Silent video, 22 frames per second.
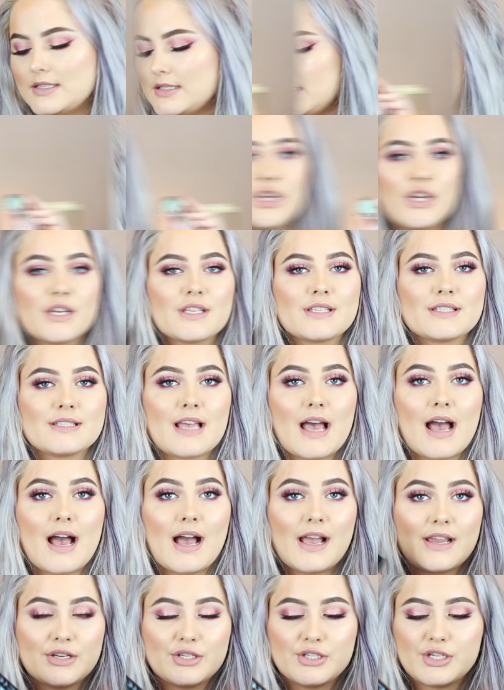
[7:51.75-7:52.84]
So NYX
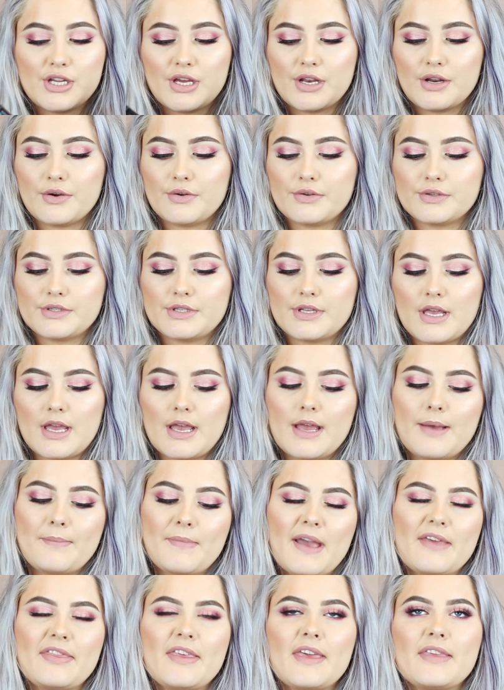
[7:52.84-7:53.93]
eyeshadows,
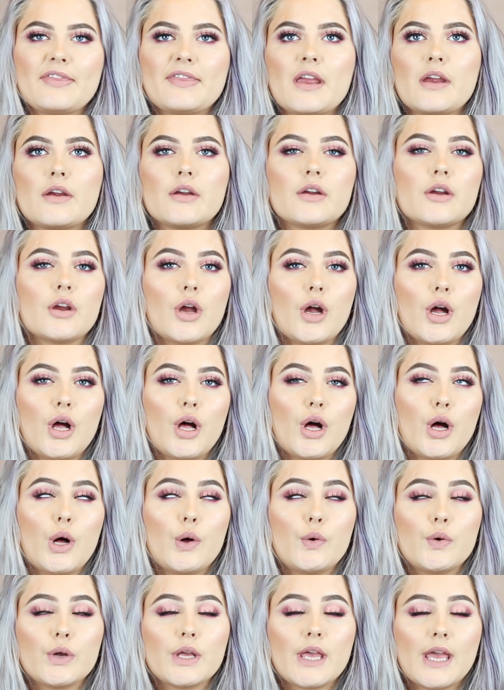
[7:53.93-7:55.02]
I think they're
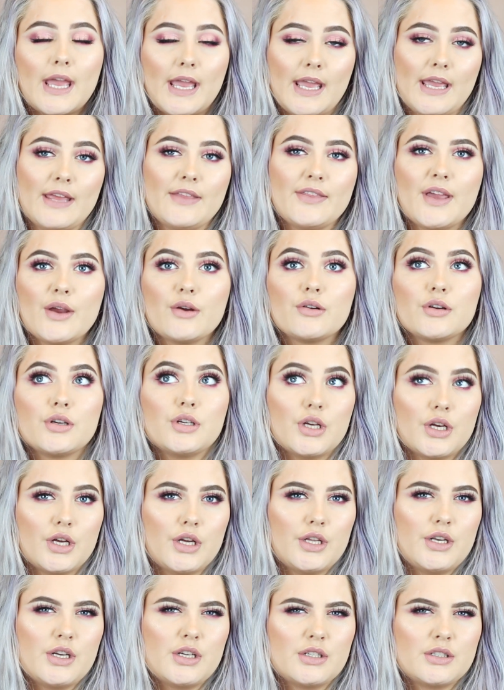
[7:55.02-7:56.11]
okay, they're
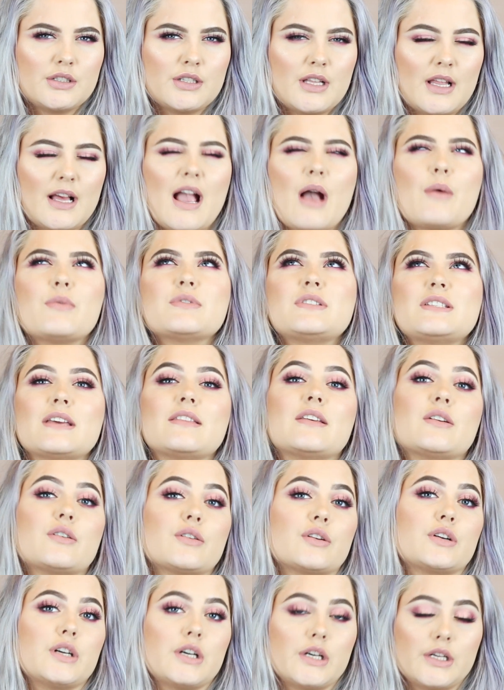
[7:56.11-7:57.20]
good. I would say
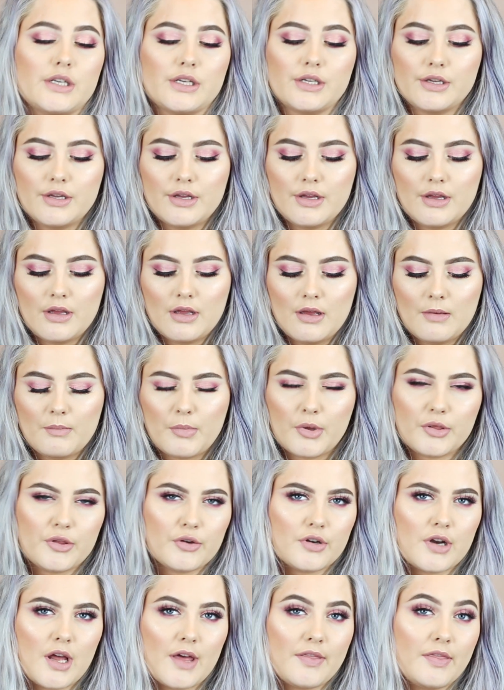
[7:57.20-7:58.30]
they're good, but
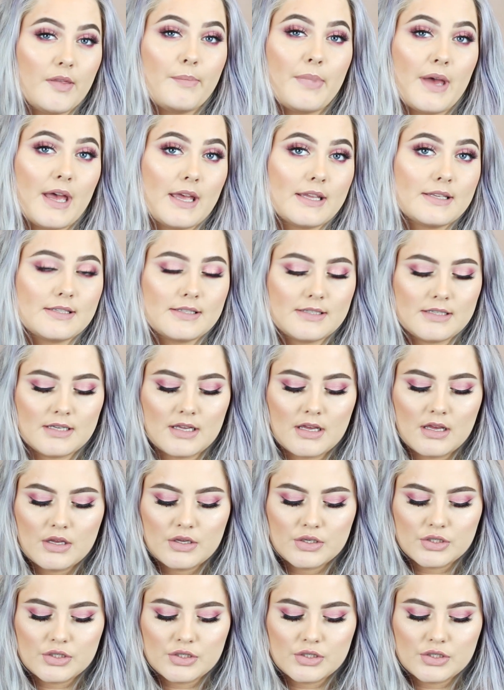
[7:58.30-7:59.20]
they're not the best.